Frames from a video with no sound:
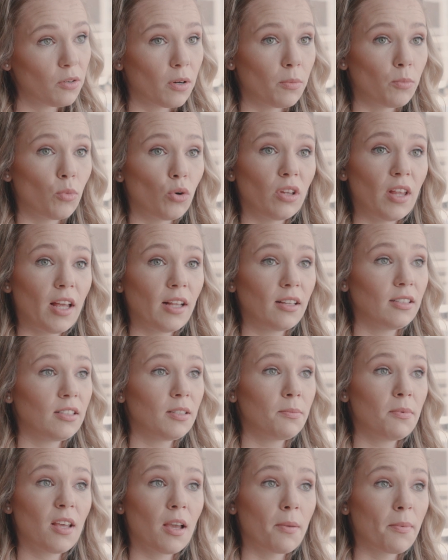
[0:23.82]
you are more likely
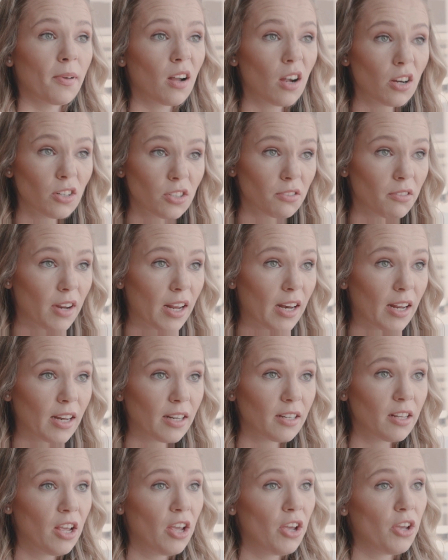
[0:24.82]
to become
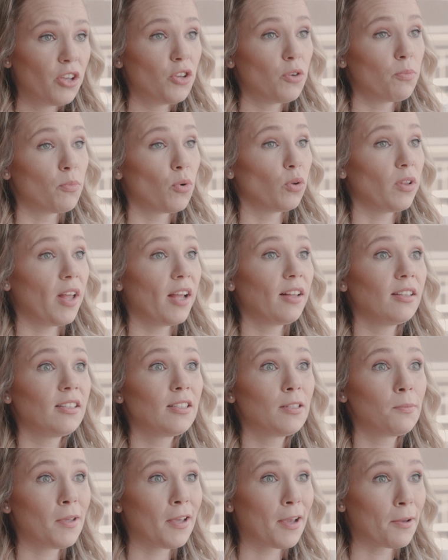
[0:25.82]
incarcerated, you're more likely
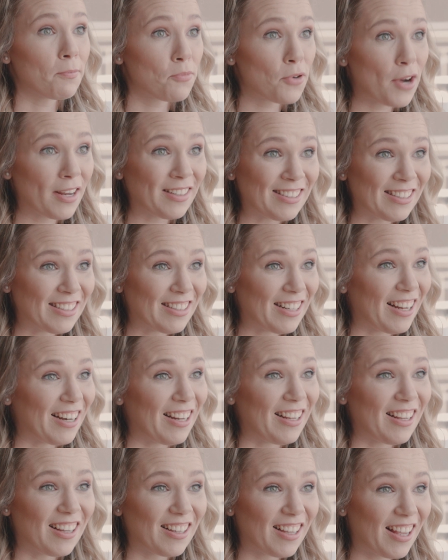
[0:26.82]
to become pregnant at
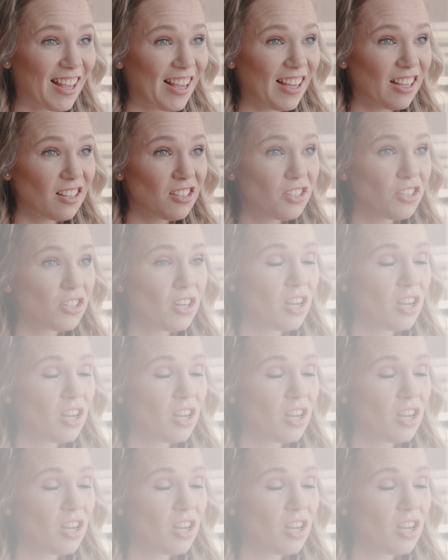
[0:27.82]
a young age.